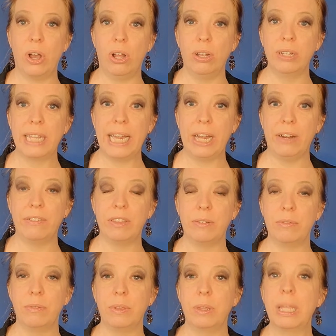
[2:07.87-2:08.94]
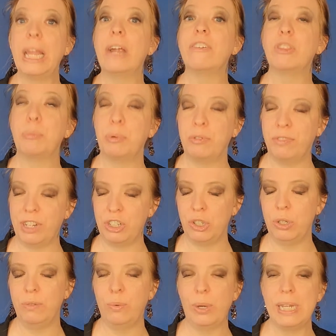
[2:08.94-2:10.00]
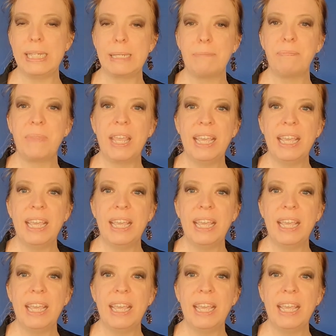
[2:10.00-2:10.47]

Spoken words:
called Care of the Professional Voice.